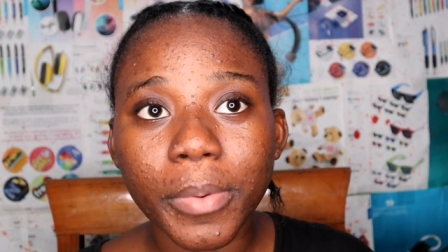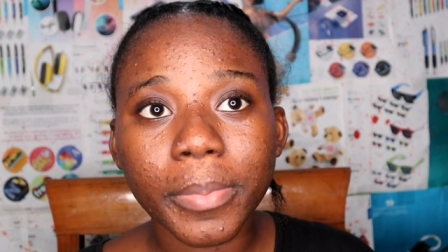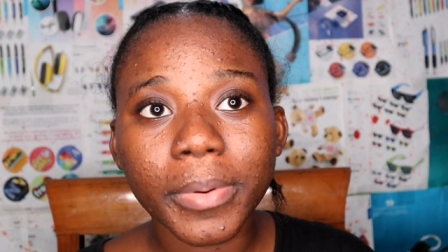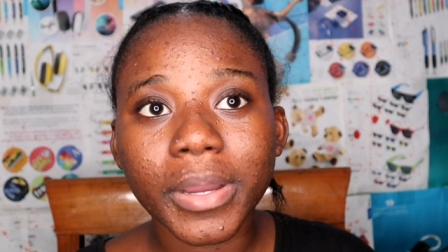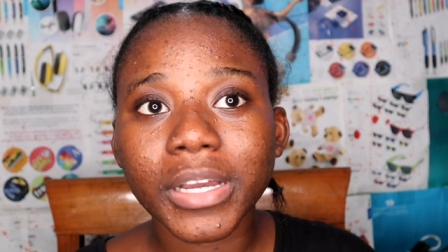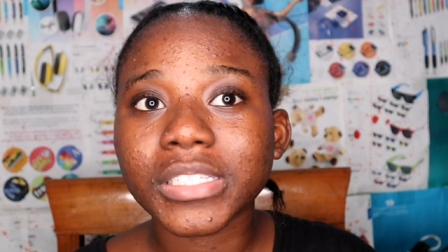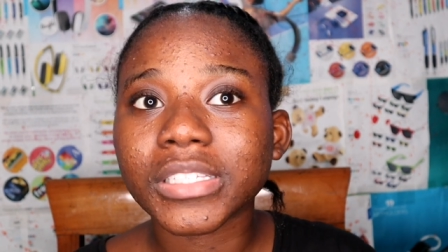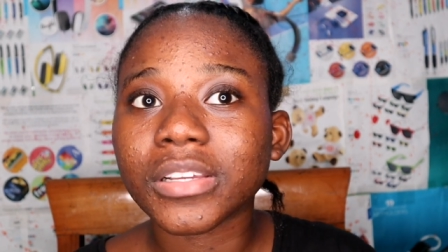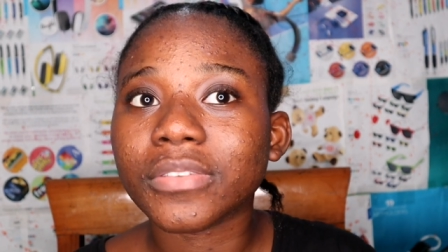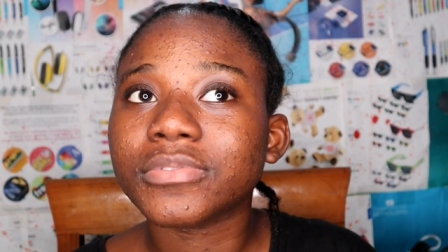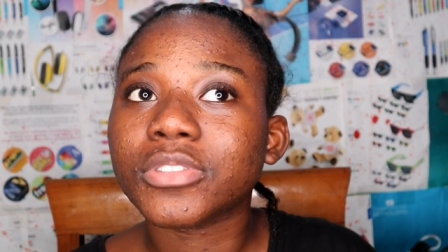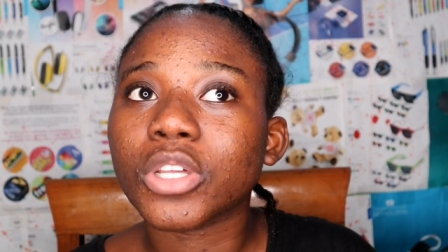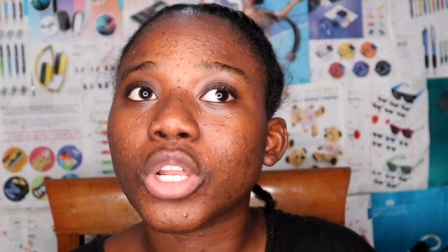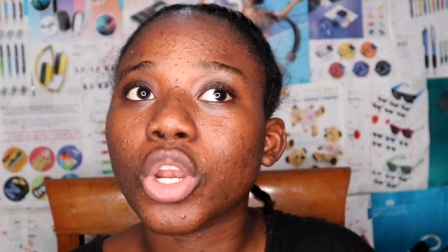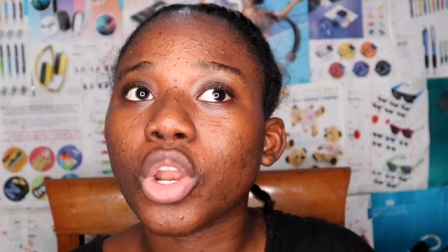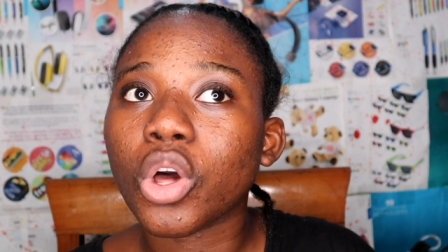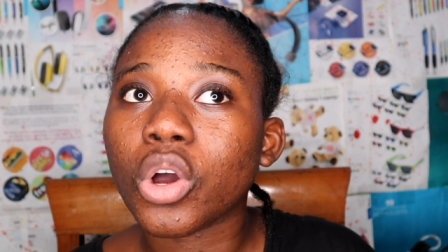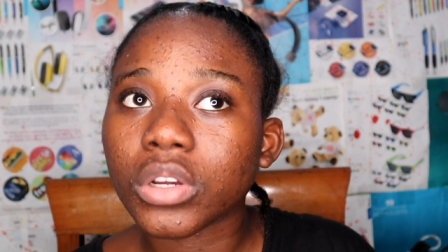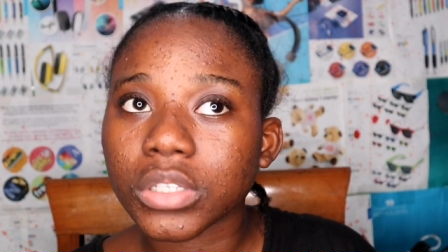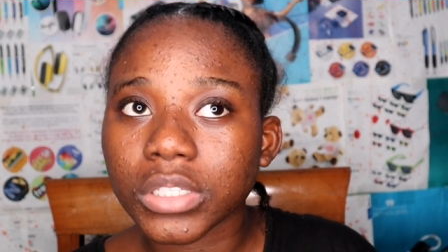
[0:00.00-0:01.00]
But because of the
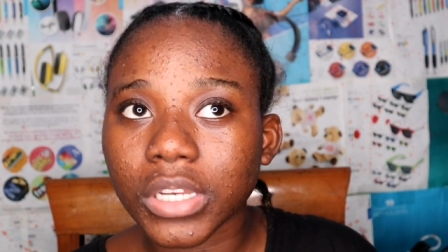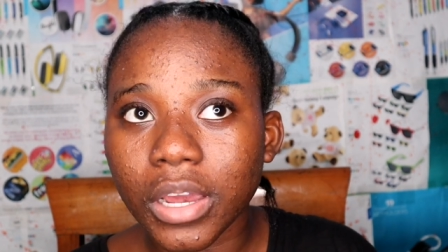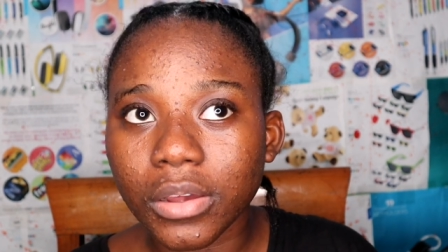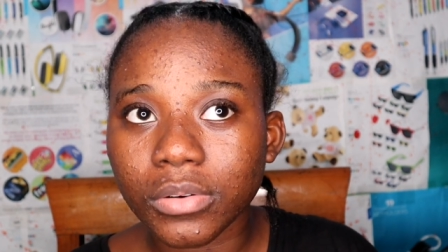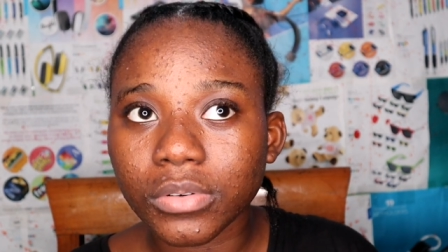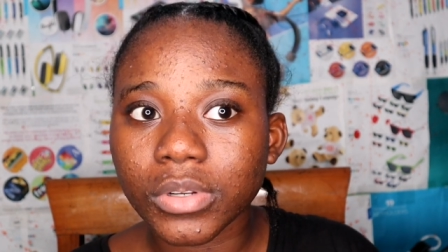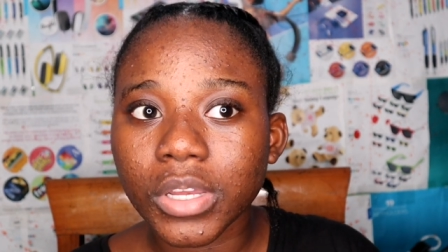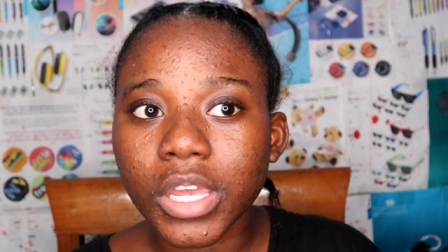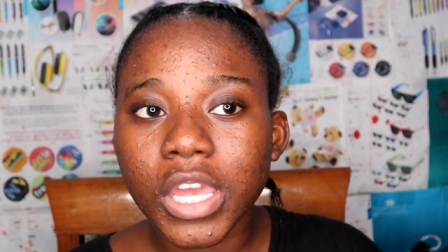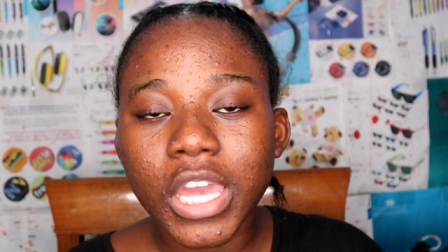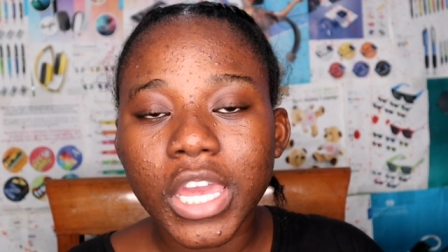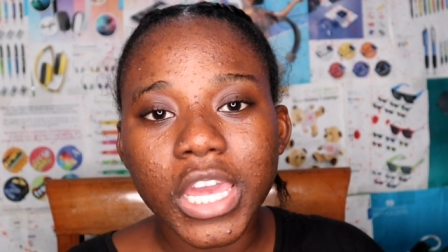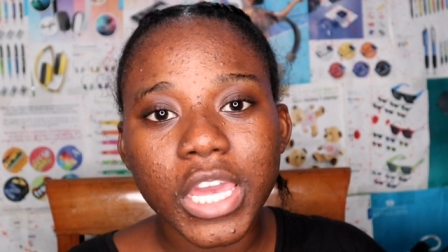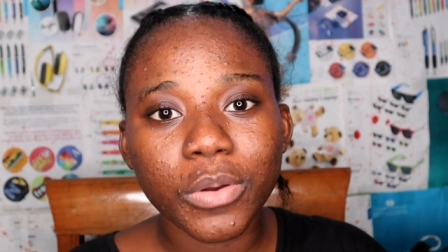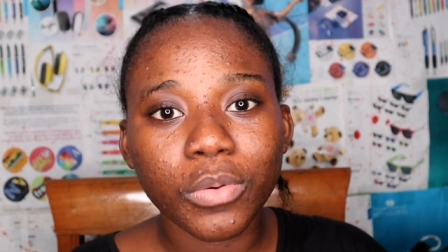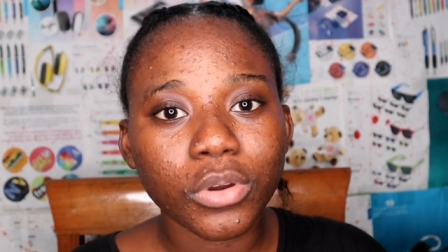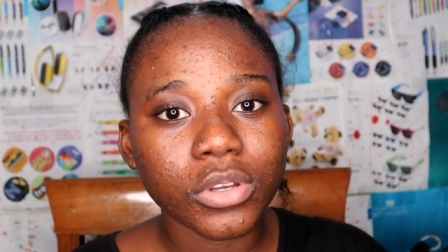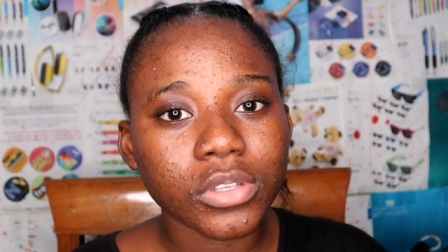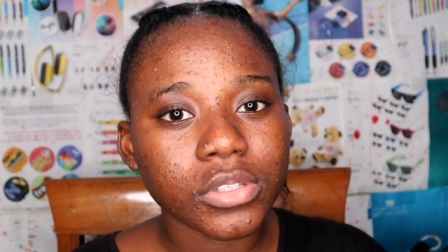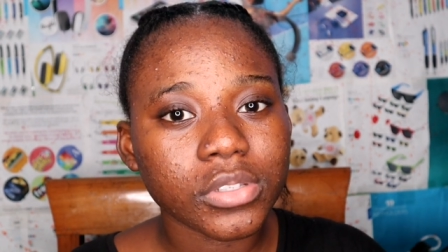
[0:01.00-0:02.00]
lockdown,
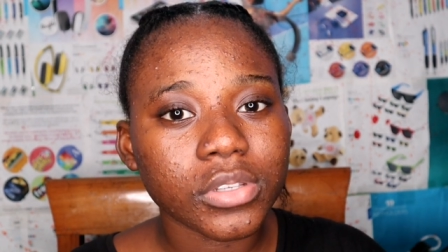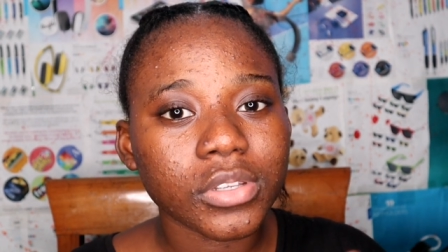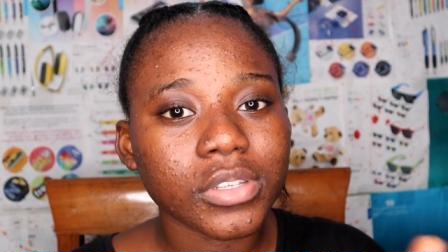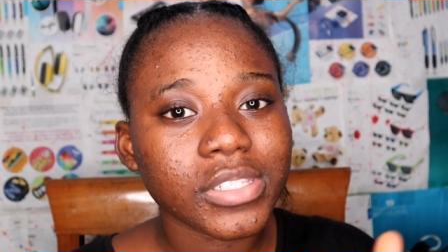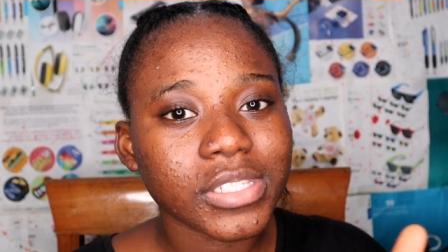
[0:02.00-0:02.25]
it was